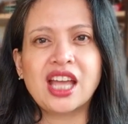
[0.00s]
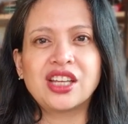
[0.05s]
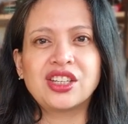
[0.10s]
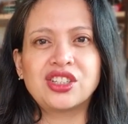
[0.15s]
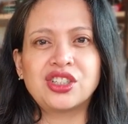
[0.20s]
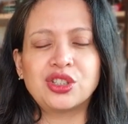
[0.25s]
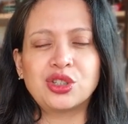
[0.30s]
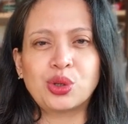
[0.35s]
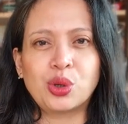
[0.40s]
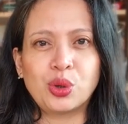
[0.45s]

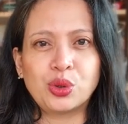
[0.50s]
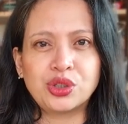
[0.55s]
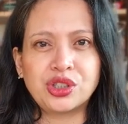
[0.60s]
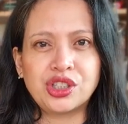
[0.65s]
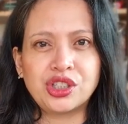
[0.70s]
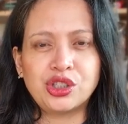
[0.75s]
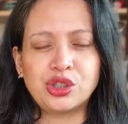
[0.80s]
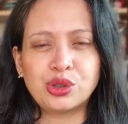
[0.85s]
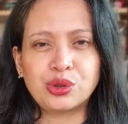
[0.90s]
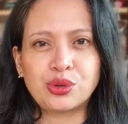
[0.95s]
She told
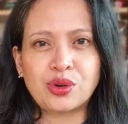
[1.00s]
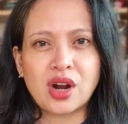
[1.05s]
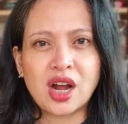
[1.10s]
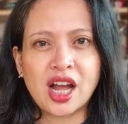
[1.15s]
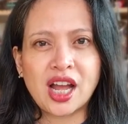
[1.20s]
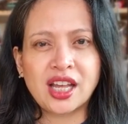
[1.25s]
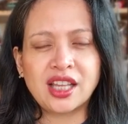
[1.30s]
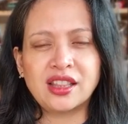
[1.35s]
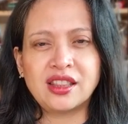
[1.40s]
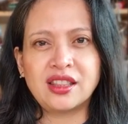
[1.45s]

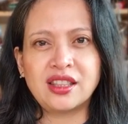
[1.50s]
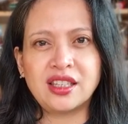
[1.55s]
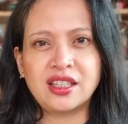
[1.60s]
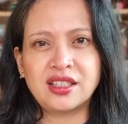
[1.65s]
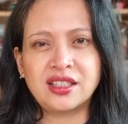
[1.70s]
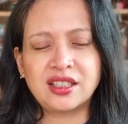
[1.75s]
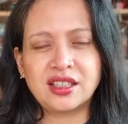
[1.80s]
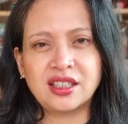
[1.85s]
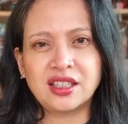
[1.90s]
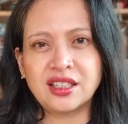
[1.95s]
Sijurai,
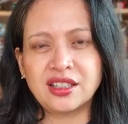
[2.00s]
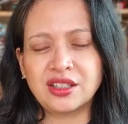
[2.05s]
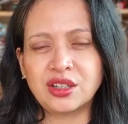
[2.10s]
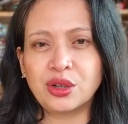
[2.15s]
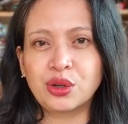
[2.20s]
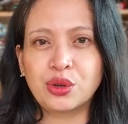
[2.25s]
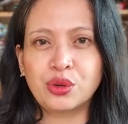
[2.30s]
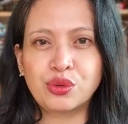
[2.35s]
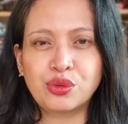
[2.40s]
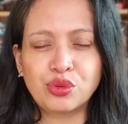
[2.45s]
"This is a
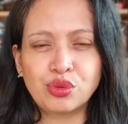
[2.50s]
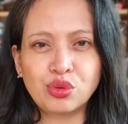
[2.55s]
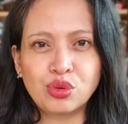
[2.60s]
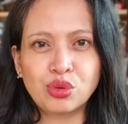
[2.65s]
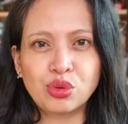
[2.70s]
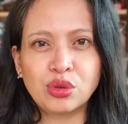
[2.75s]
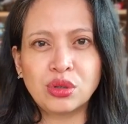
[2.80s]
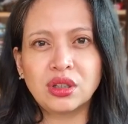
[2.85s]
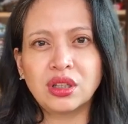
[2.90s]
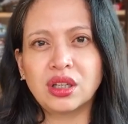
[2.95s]

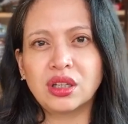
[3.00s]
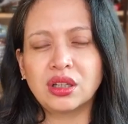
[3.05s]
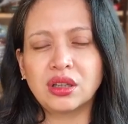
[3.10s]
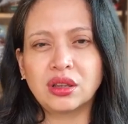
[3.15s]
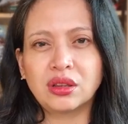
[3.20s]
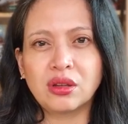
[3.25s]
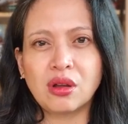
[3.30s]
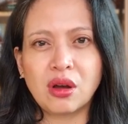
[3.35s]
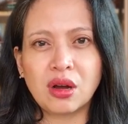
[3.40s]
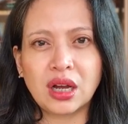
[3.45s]
cruel
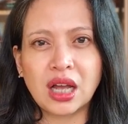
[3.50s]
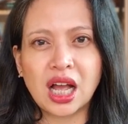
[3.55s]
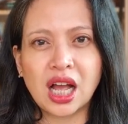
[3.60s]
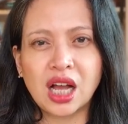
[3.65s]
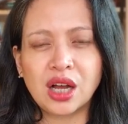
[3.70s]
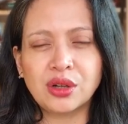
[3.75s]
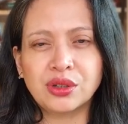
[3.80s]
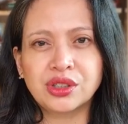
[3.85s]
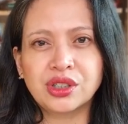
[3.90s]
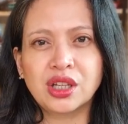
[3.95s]

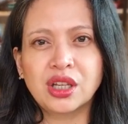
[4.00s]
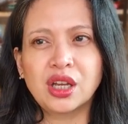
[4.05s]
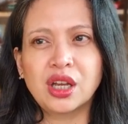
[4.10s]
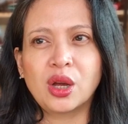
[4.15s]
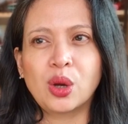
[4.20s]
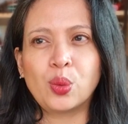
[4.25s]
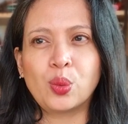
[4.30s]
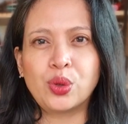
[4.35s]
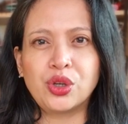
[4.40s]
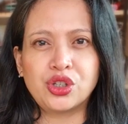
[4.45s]
longhouse.
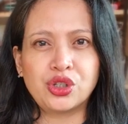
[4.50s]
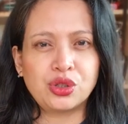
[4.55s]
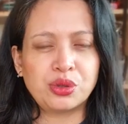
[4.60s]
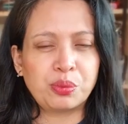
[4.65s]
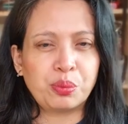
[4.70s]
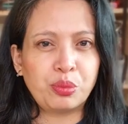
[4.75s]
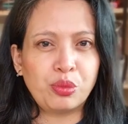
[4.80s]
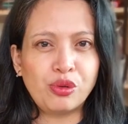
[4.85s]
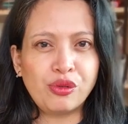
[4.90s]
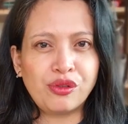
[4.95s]
We should
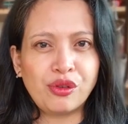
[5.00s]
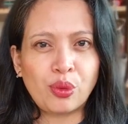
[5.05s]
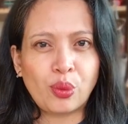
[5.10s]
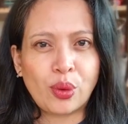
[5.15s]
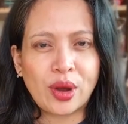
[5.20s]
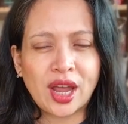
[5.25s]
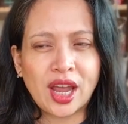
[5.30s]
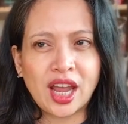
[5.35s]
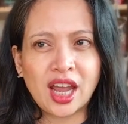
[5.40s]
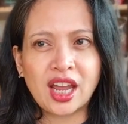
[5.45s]
move
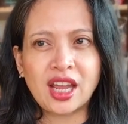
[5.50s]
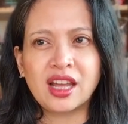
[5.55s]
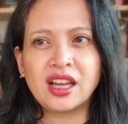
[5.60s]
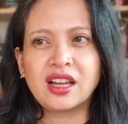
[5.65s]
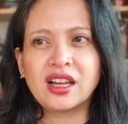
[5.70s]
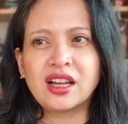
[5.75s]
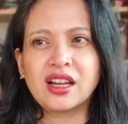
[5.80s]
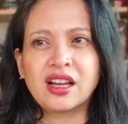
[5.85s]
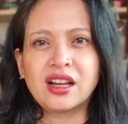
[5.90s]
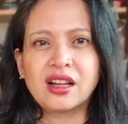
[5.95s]
away.
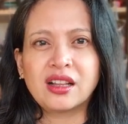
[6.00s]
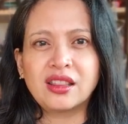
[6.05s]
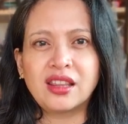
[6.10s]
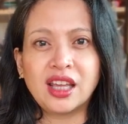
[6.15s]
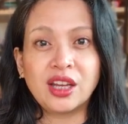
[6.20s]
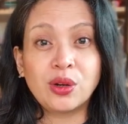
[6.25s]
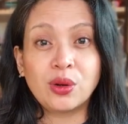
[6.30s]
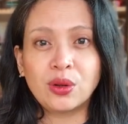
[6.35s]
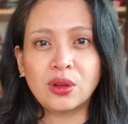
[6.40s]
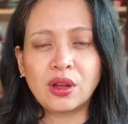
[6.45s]

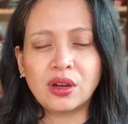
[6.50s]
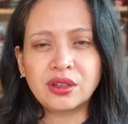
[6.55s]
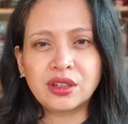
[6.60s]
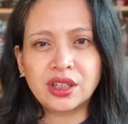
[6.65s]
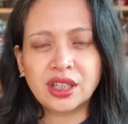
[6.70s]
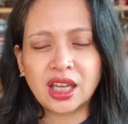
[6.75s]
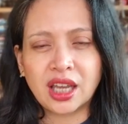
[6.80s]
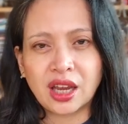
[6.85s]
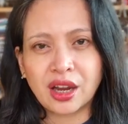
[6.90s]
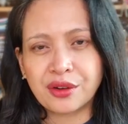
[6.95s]
They no longer
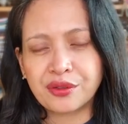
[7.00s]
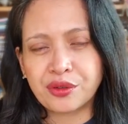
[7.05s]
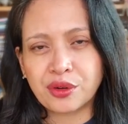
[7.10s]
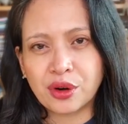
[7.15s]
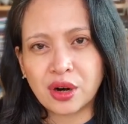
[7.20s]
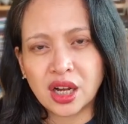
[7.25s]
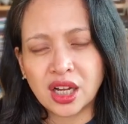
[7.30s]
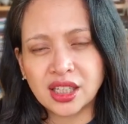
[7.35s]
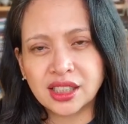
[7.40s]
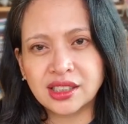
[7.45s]
care
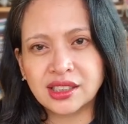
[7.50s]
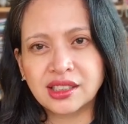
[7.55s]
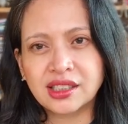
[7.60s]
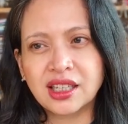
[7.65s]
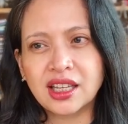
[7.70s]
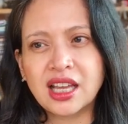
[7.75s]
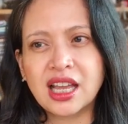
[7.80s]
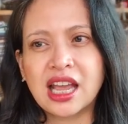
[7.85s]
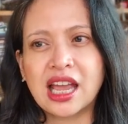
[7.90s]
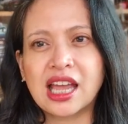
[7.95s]
for us."
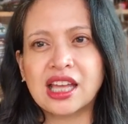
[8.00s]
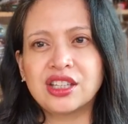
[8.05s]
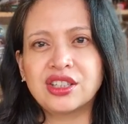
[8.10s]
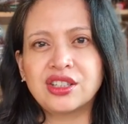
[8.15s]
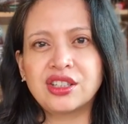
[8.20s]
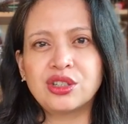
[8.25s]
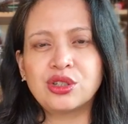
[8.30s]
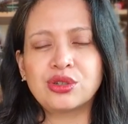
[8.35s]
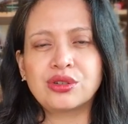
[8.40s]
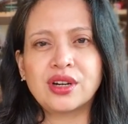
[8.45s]
And
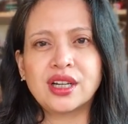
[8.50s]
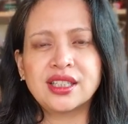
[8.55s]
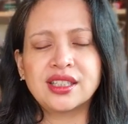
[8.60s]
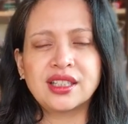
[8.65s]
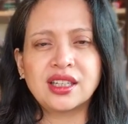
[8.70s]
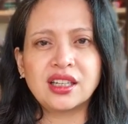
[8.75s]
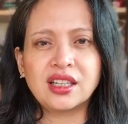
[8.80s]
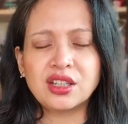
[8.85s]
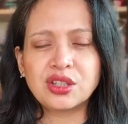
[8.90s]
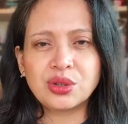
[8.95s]
Sijurai
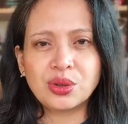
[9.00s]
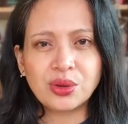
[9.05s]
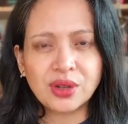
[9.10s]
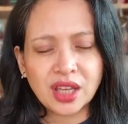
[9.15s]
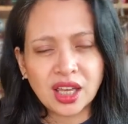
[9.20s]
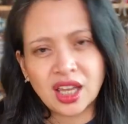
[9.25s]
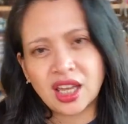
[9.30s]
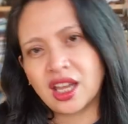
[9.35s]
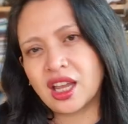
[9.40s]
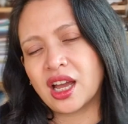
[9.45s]
said, "It's
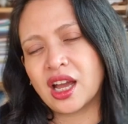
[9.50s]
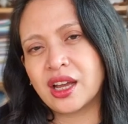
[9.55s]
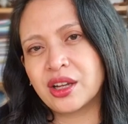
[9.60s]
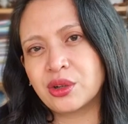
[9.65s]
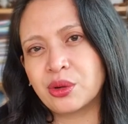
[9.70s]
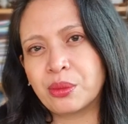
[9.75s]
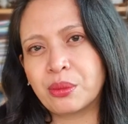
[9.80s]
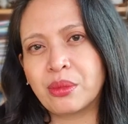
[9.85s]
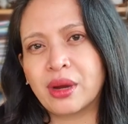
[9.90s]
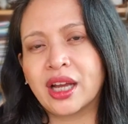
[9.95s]
okay, I
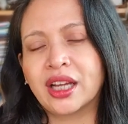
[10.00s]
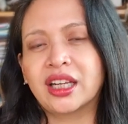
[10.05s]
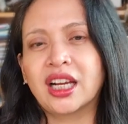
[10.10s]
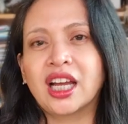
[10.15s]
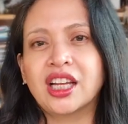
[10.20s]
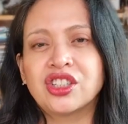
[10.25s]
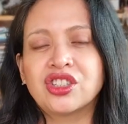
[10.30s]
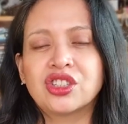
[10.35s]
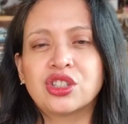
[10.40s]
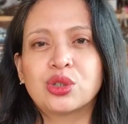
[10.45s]
don't mind.
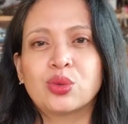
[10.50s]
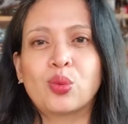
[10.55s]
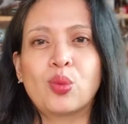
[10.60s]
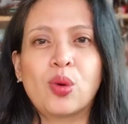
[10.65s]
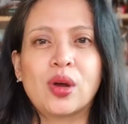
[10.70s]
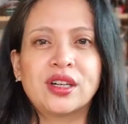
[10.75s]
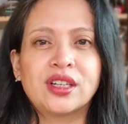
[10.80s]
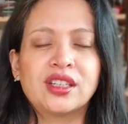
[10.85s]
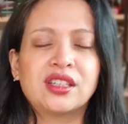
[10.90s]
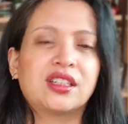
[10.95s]
I just
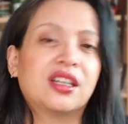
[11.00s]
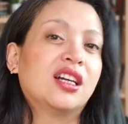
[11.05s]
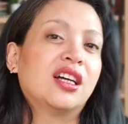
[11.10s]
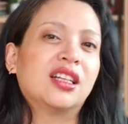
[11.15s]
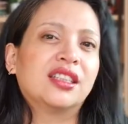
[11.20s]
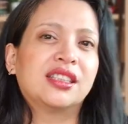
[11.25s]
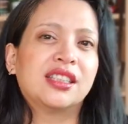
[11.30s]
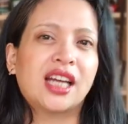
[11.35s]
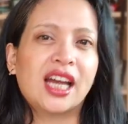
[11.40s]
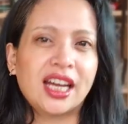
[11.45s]
wanted
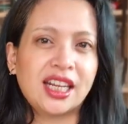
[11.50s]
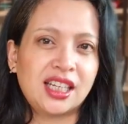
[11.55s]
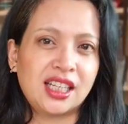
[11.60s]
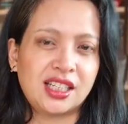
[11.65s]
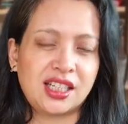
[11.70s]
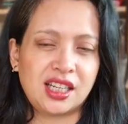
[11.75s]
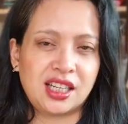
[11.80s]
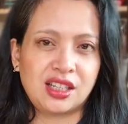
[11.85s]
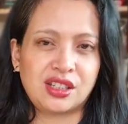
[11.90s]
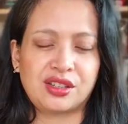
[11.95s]
a tiny
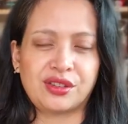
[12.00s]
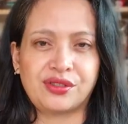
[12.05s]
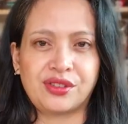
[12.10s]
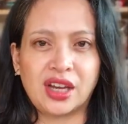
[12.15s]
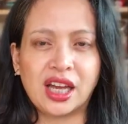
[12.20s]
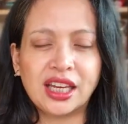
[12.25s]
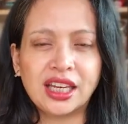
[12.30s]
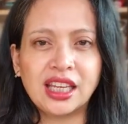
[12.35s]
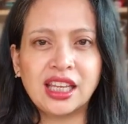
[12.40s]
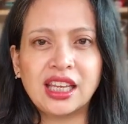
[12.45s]
taste
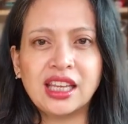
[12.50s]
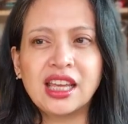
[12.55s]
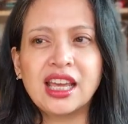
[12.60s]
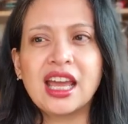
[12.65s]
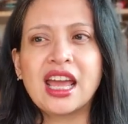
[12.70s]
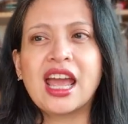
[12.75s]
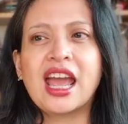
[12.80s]
of honey."